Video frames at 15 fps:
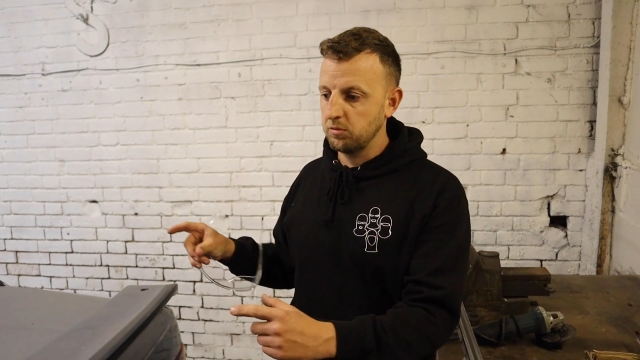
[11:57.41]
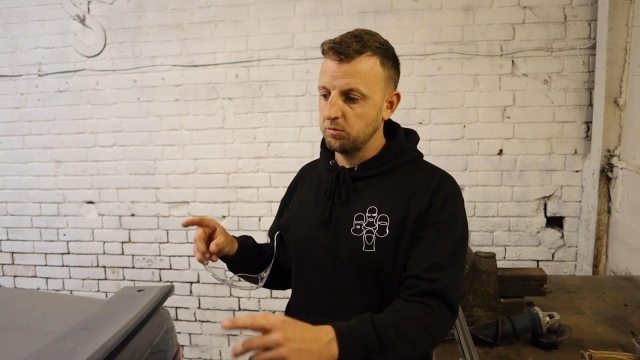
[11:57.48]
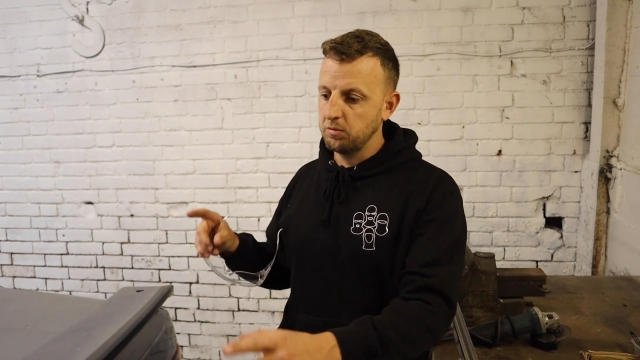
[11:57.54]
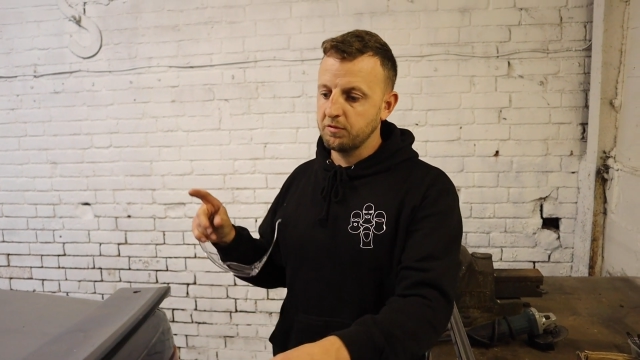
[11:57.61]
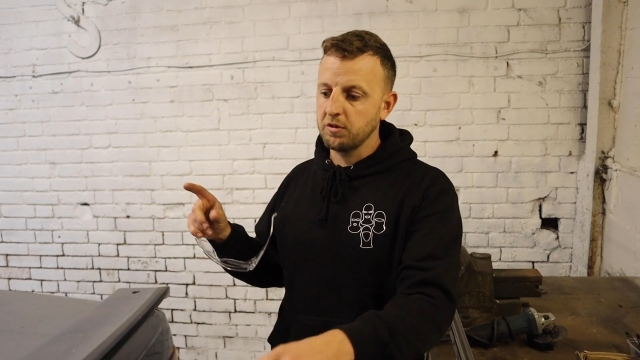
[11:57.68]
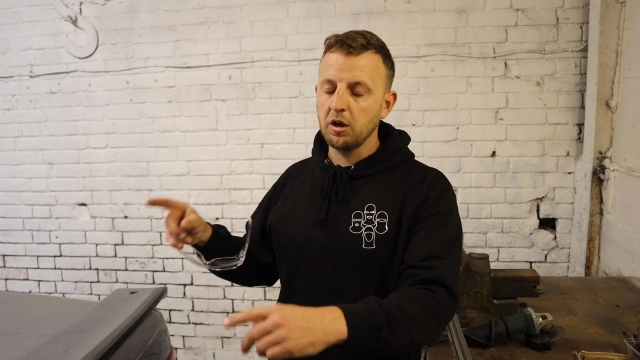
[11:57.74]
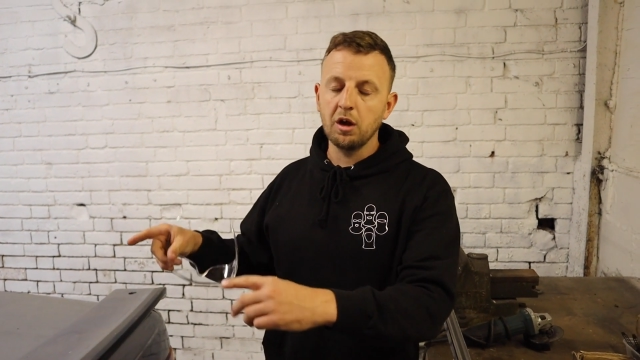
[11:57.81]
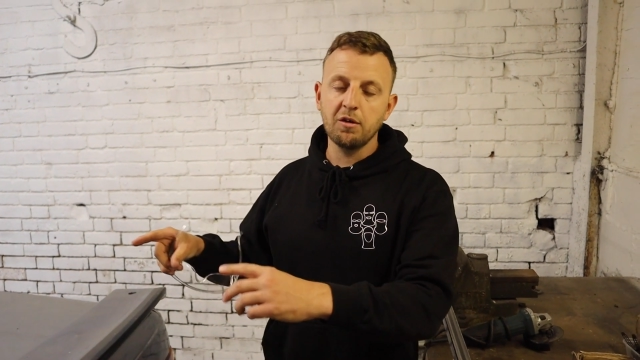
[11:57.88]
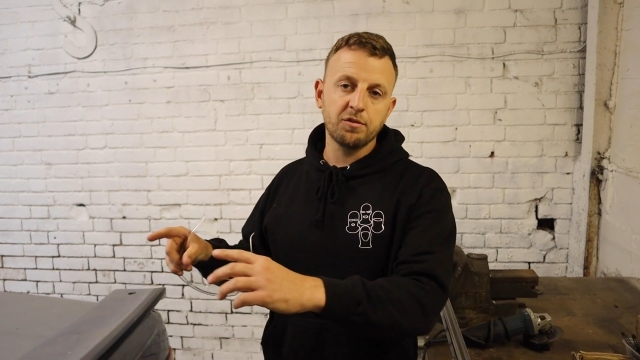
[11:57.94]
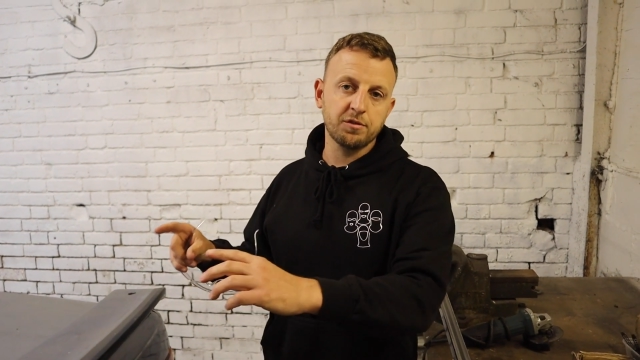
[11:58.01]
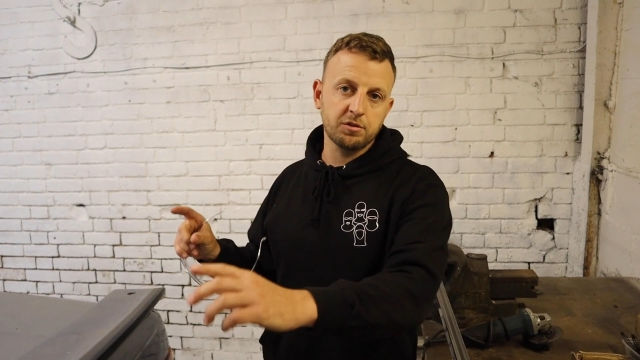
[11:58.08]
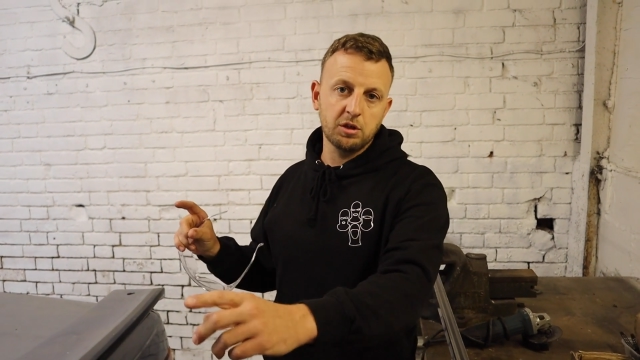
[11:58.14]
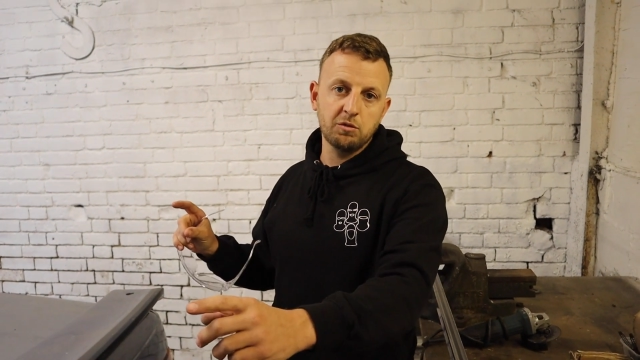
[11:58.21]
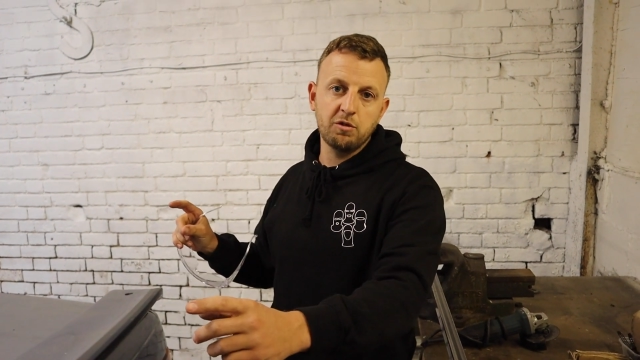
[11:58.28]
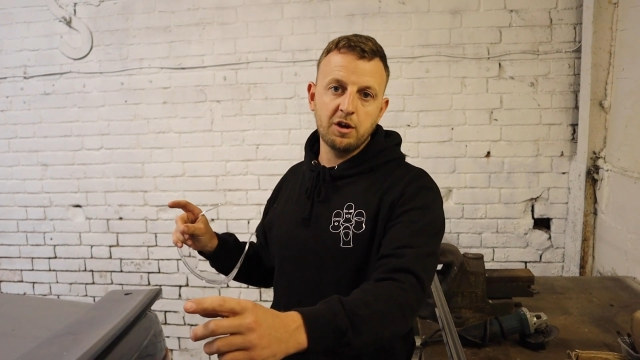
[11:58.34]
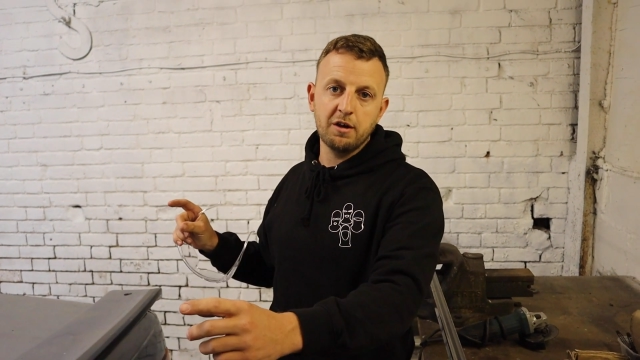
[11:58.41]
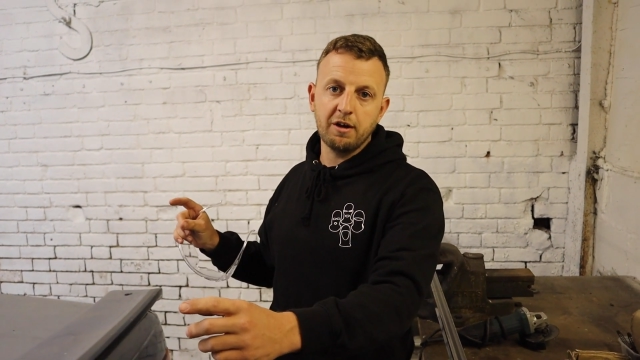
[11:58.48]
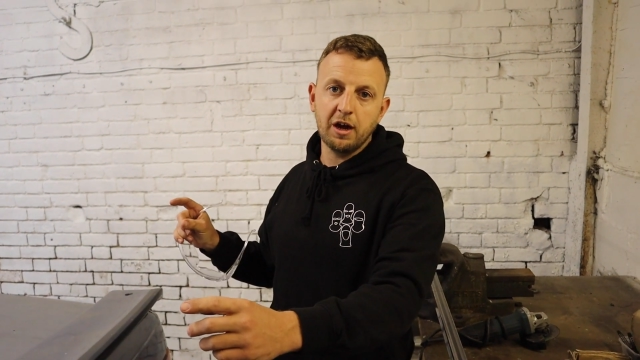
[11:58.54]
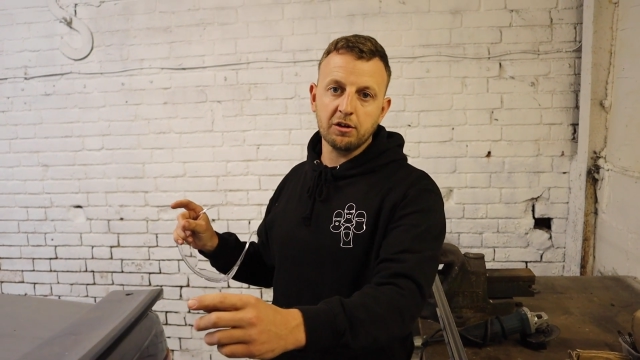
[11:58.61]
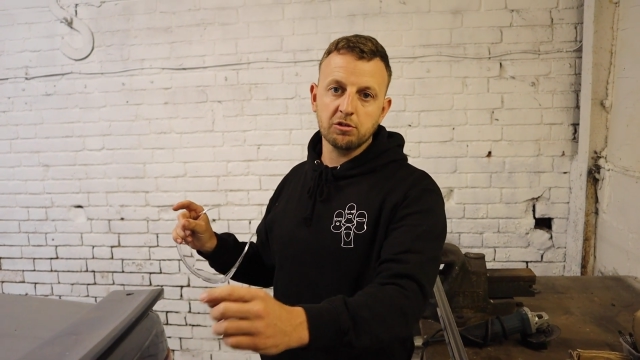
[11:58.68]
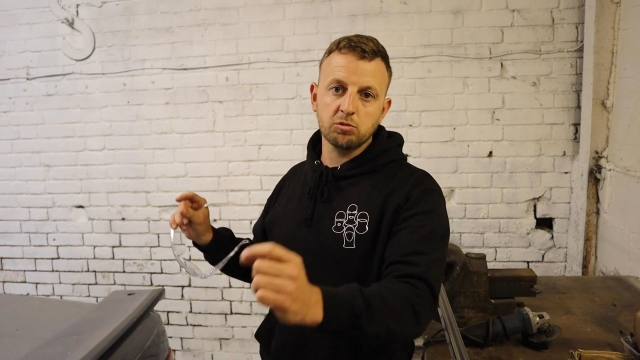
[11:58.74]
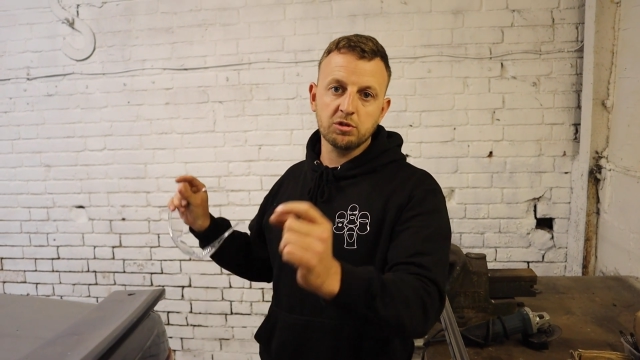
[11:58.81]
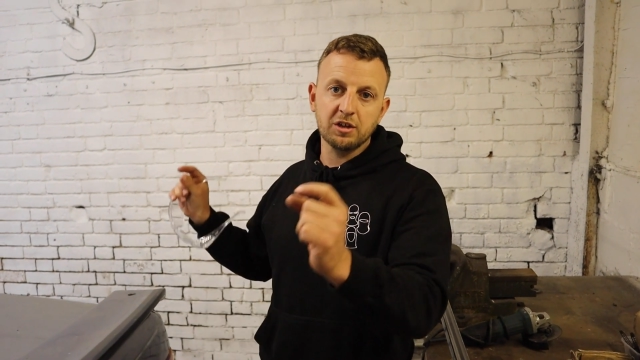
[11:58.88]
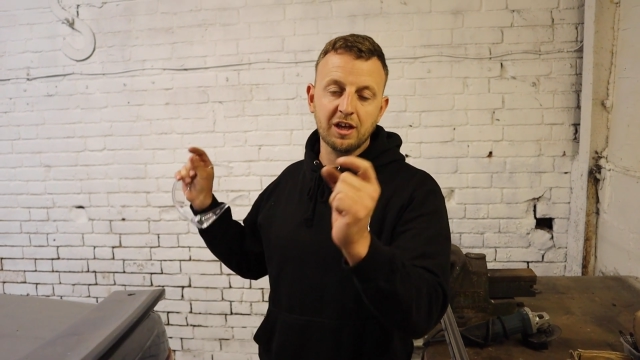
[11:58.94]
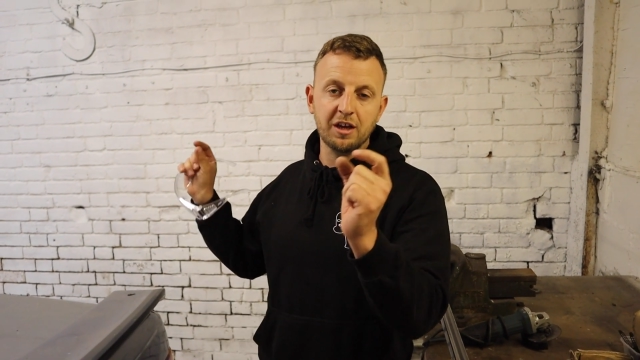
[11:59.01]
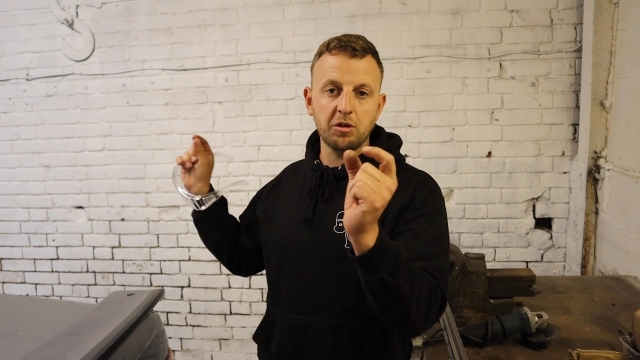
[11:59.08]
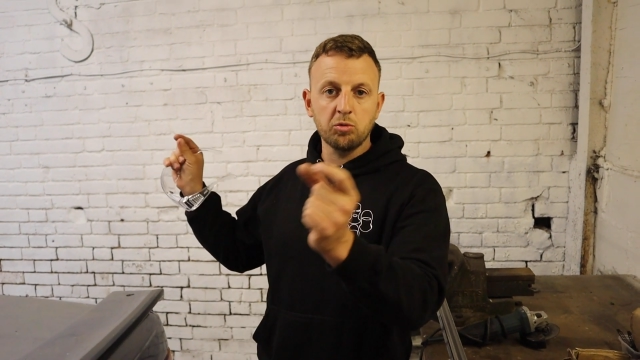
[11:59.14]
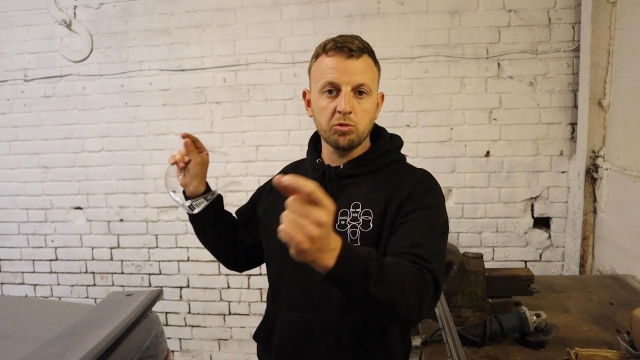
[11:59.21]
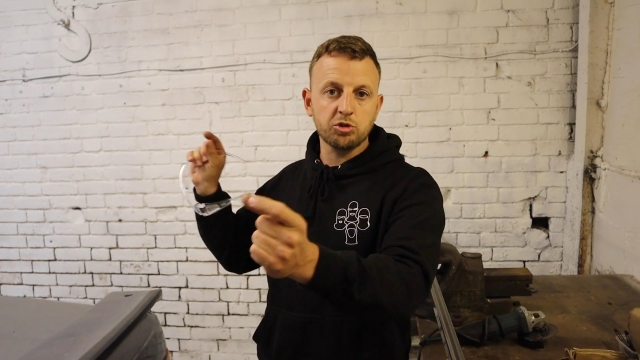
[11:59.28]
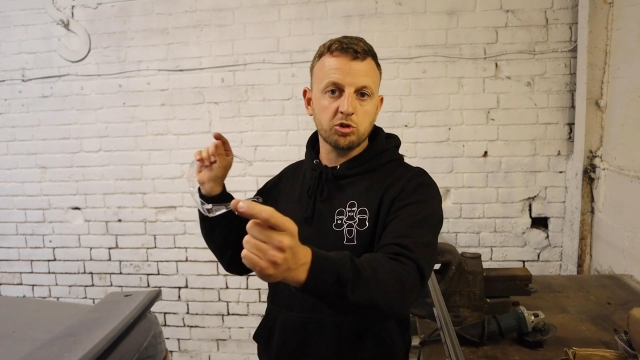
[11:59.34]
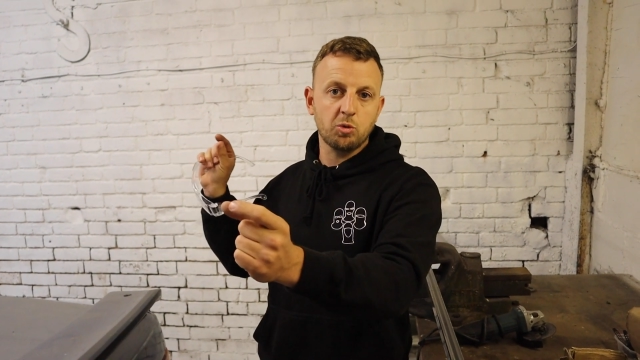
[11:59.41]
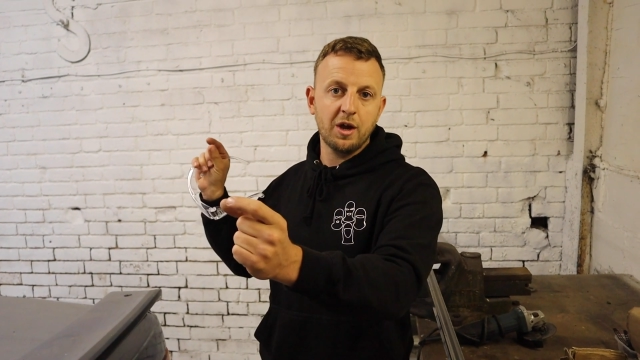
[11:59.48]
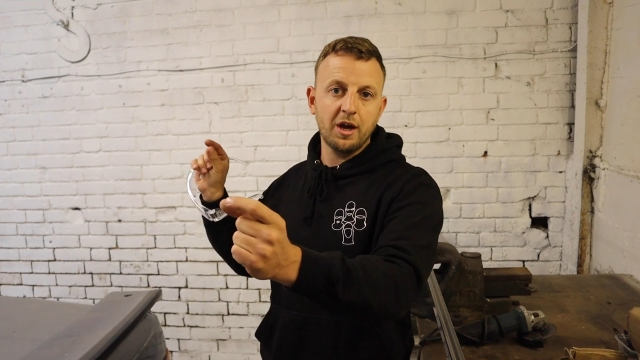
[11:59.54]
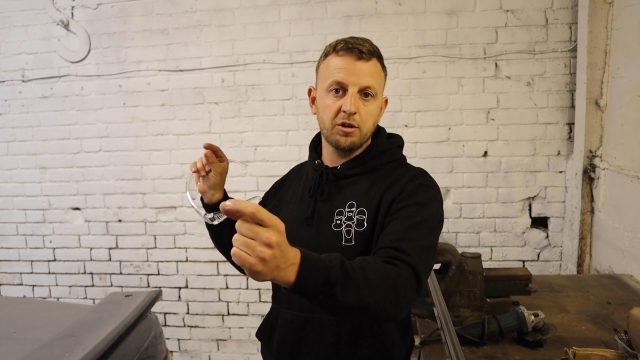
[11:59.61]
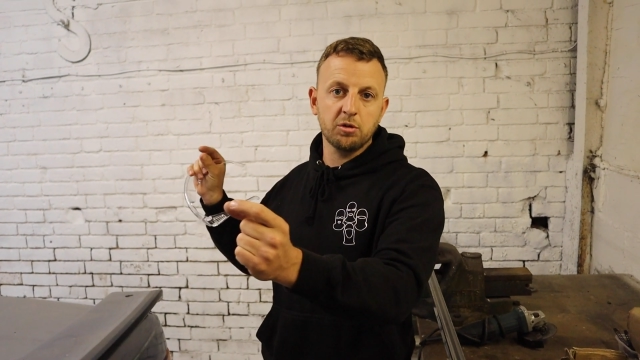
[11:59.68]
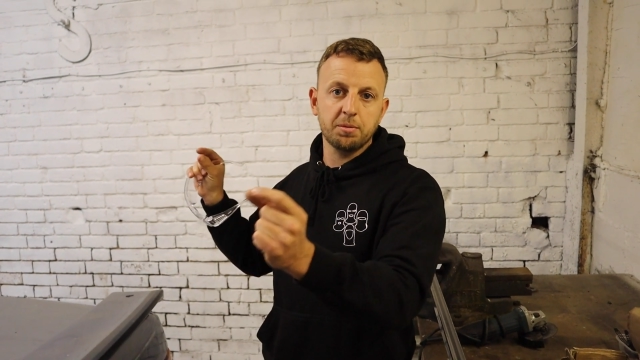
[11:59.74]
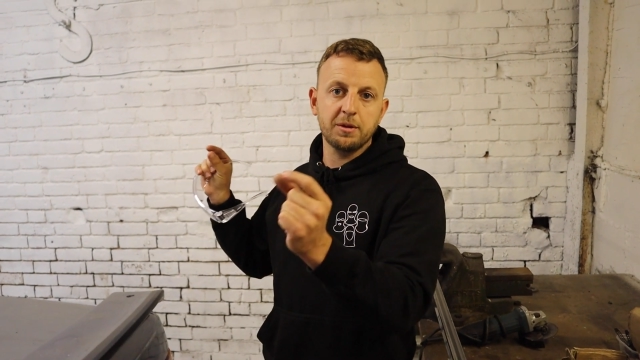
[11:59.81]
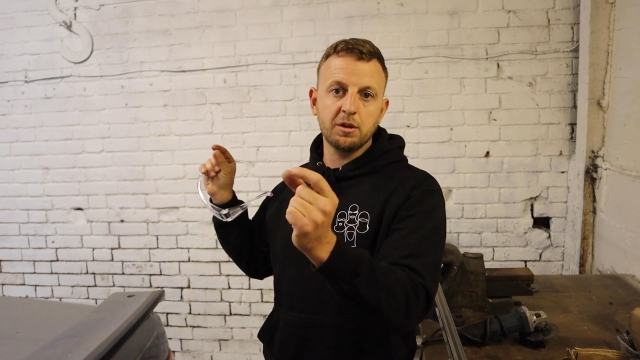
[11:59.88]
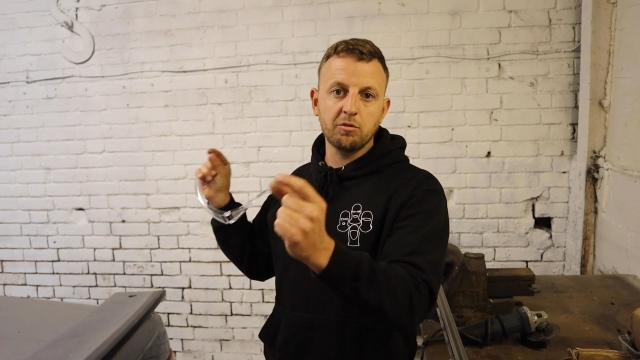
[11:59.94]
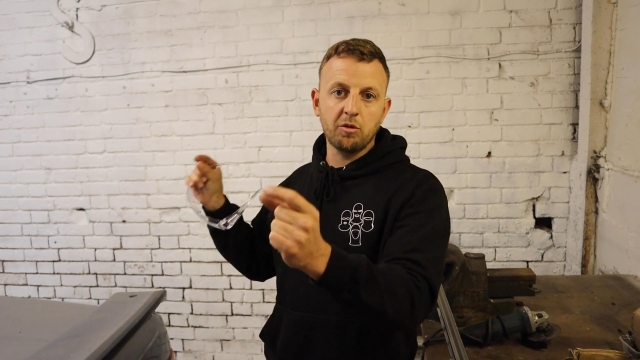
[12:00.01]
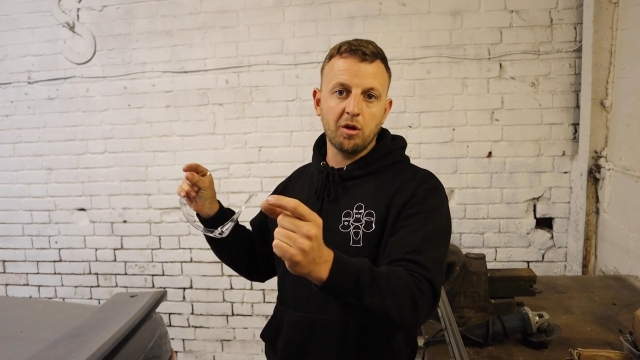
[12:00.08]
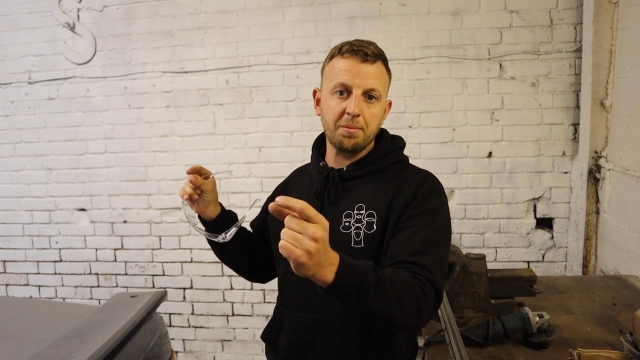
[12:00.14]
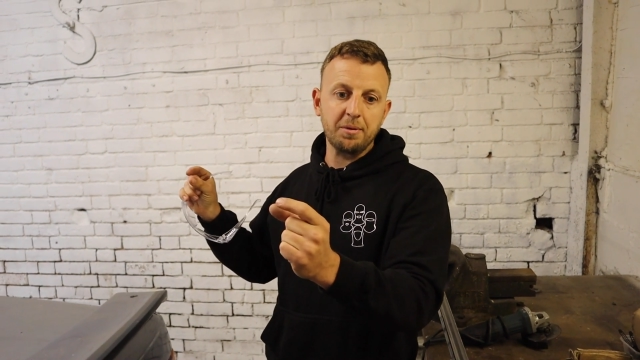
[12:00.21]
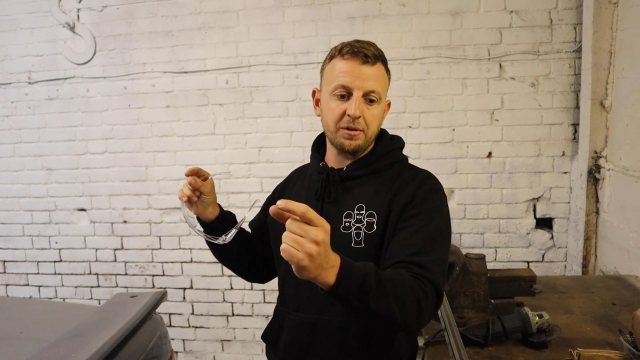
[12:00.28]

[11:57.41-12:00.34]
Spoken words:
we've gone over to the rear axle to get it all squared up in the right